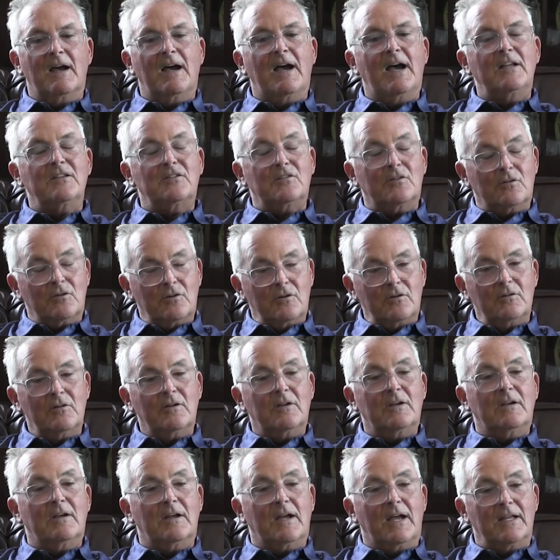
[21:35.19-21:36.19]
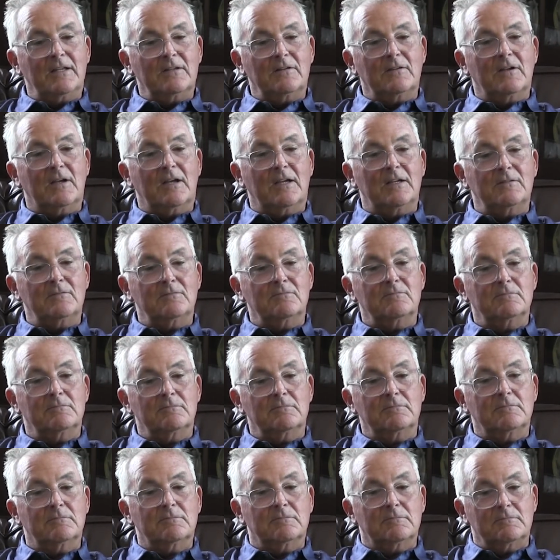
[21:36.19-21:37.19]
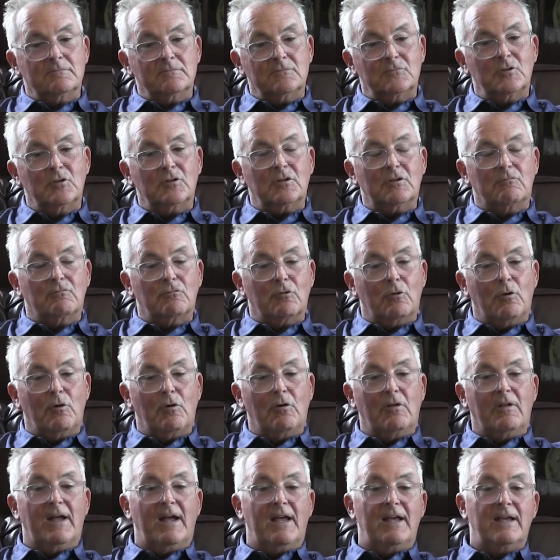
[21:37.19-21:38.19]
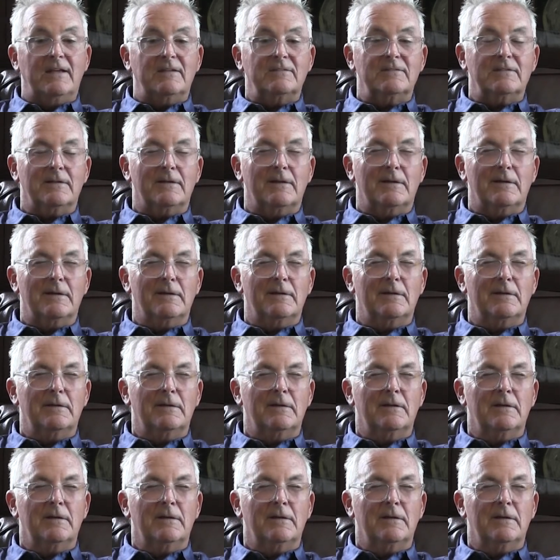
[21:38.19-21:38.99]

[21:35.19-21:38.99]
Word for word: I turned I, I took a role as a